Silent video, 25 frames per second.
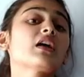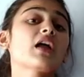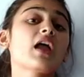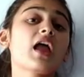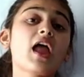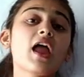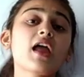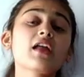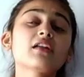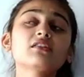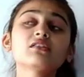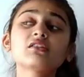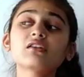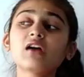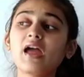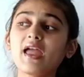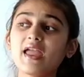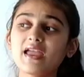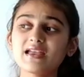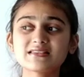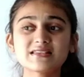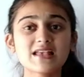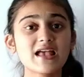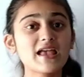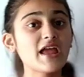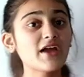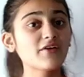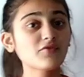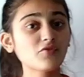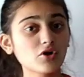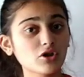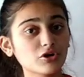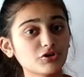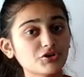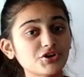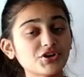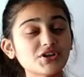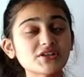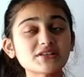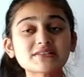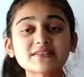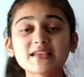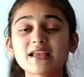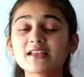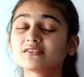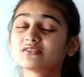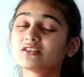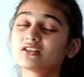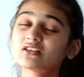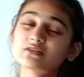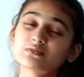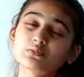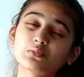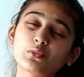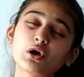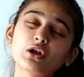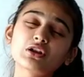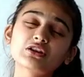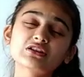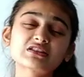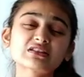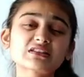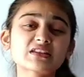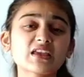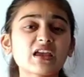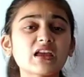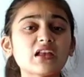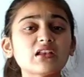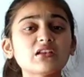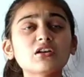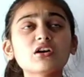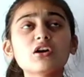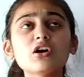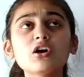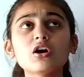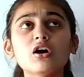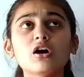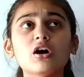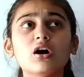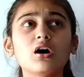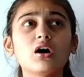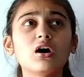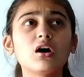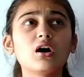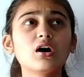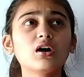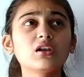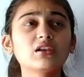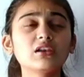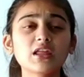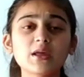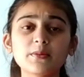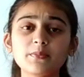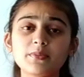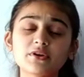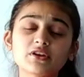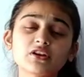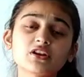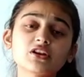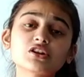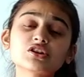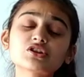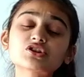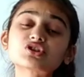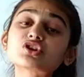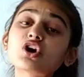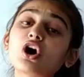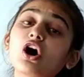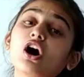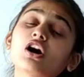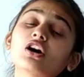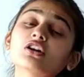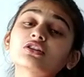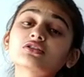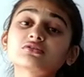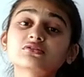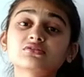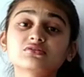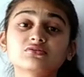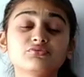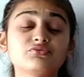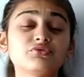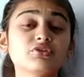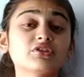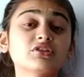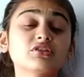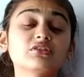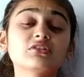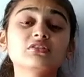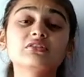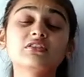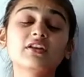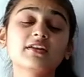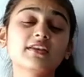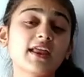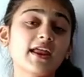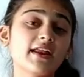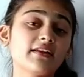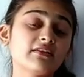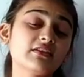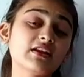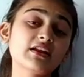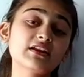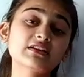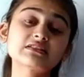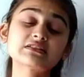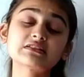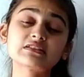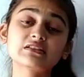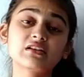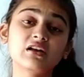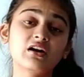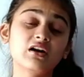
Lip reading: And as I have already said, the small scale laborers or with the landless